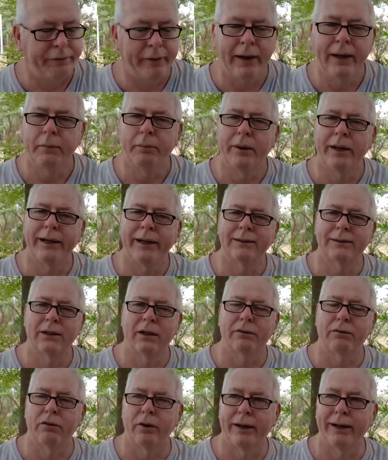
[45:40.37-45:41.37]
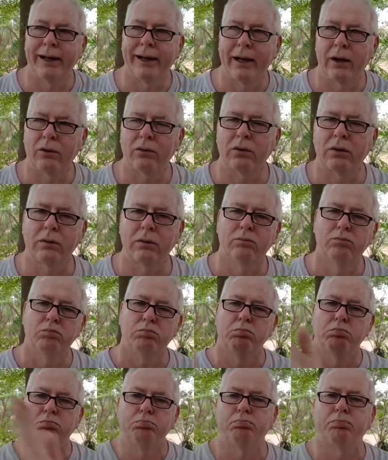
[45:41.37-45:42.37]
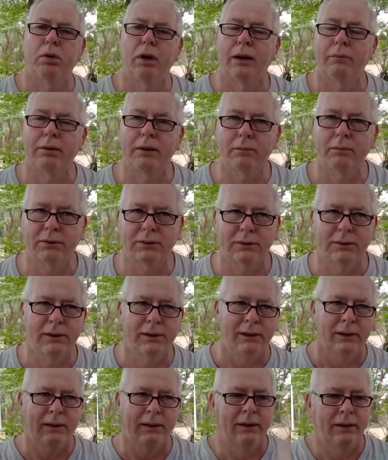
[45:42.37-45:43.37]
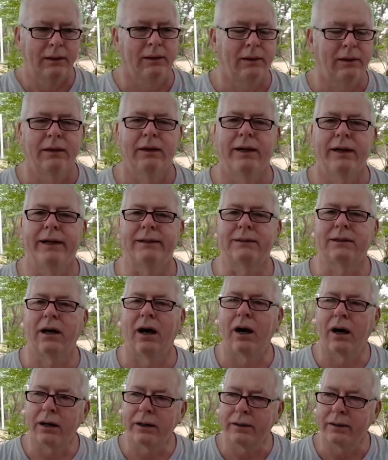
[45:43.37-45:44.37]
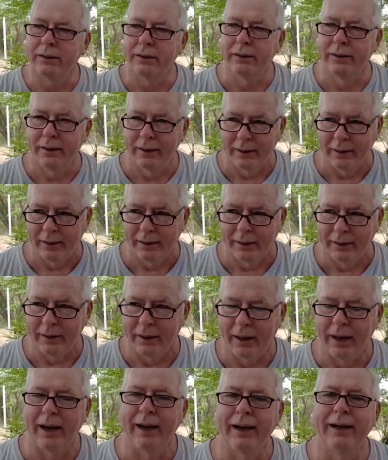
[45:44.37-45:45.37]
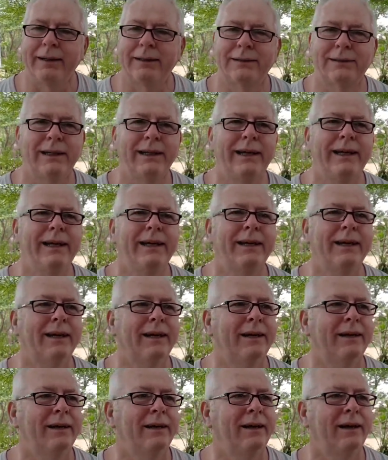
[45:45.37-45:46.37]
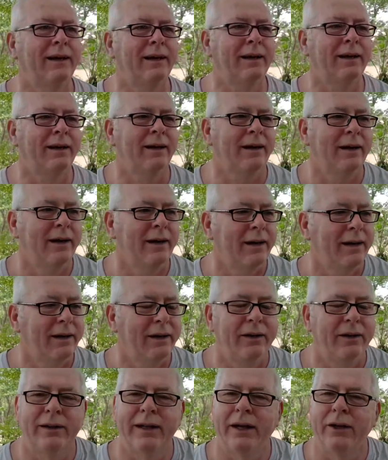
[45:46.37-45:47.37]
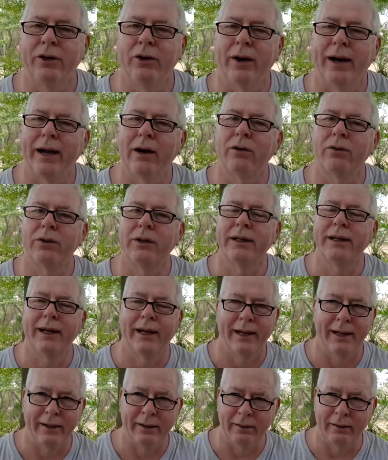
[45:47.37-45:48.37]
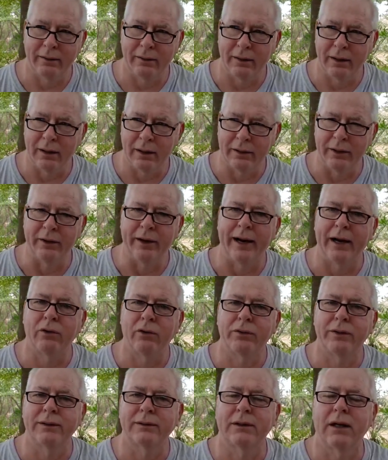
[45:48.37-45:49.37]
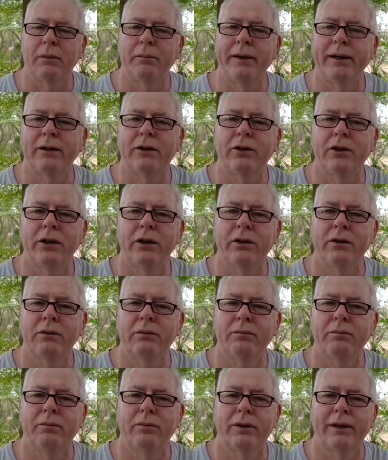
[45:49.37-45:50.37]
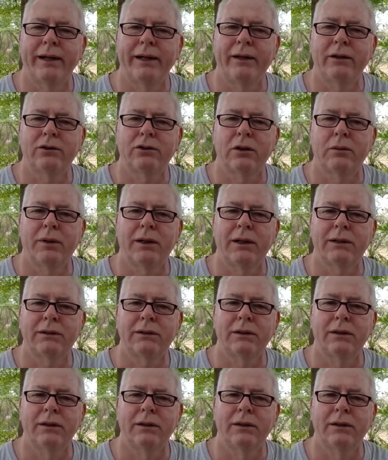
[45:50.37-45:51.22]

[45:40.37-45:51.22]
anybody's suffering health problems, it's gone. I see that you're healthy and your health is coming to you. Thank you so much.